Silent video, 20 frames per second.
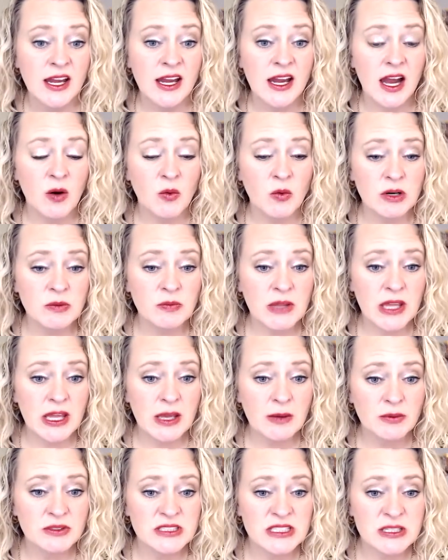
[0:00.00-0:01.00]
want to be
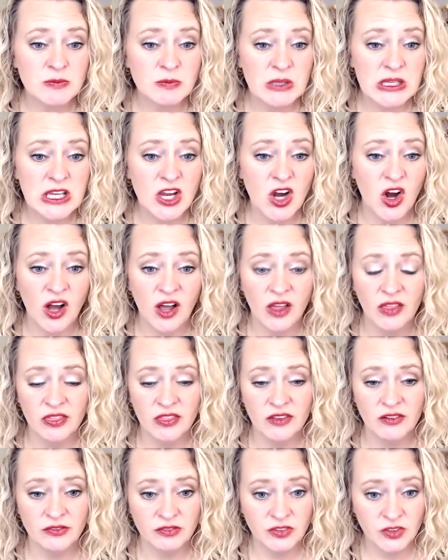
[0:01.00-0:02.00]
able to be on
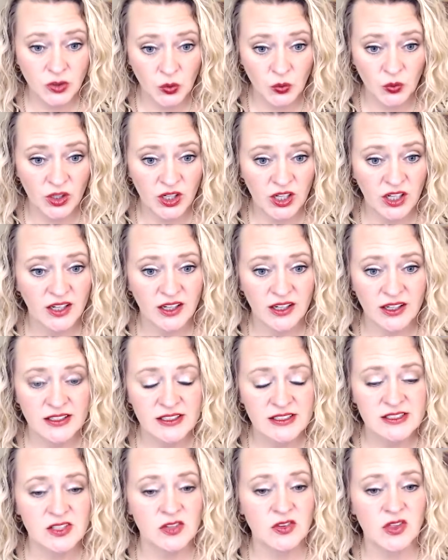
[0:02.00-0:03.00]
the floor
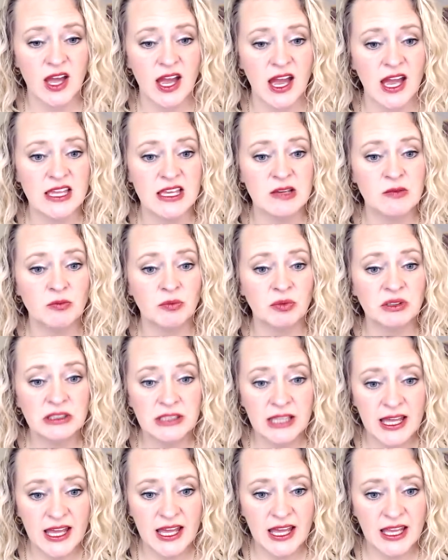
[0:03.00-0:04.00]
so that I can
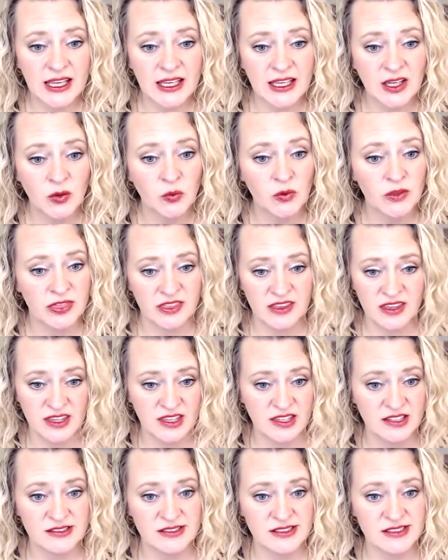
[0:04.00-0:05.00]
play with the
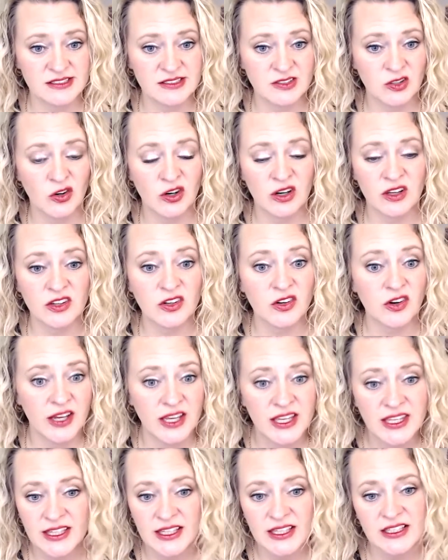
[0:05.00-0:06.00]
kids or the
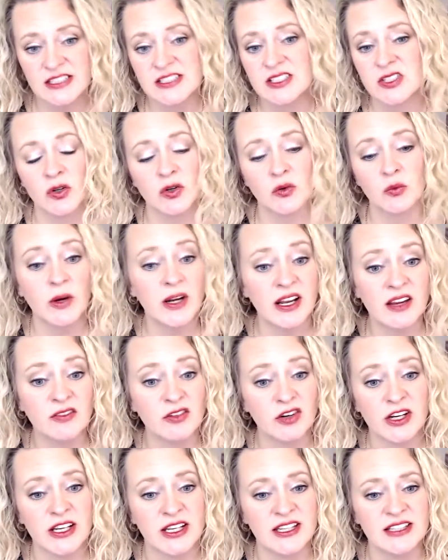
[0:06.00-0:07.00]
grandkids or
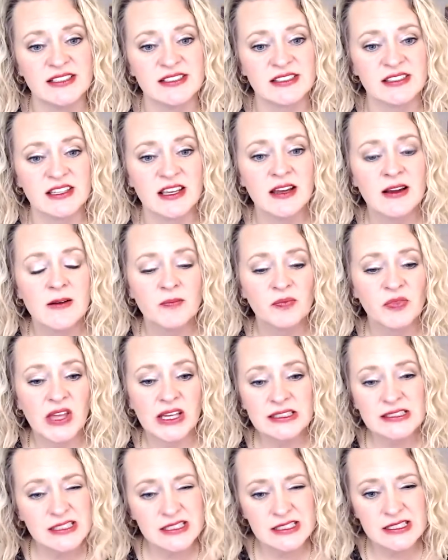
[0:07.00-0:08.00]
whatever it is.
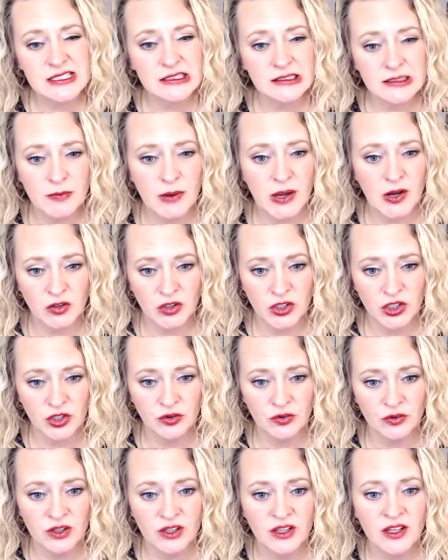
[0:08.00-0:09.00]
That's still about you.